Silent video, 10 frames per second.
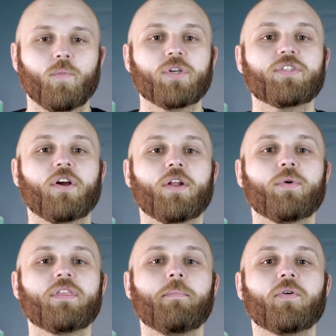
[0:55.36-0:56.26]
We're starting
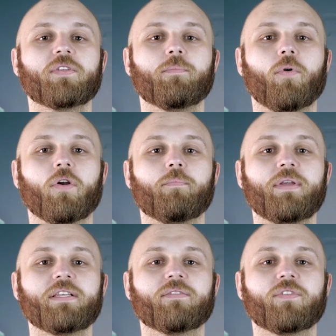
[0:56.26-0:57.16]
with the most important
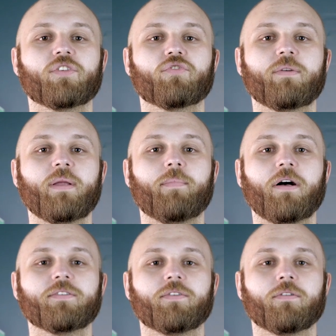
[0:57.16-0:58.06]
piece of the streaming
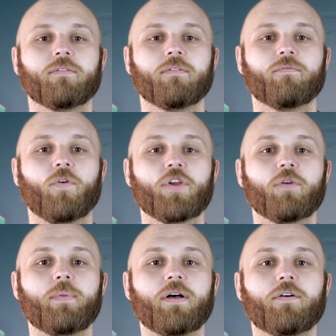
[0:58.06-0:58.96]
puzzle for
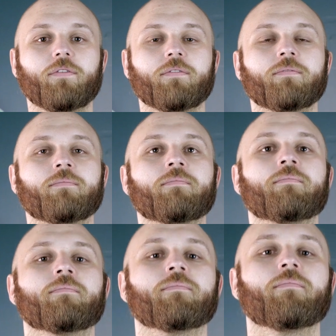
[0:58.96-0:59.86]
your build,
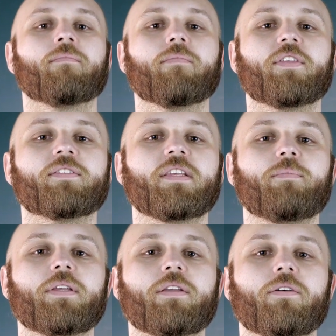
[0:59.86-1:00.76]
the
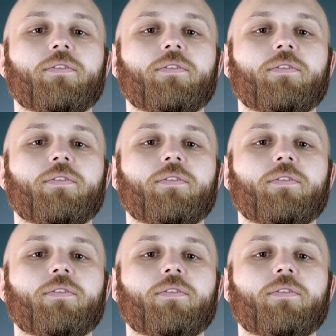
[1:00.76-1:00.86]
CPU.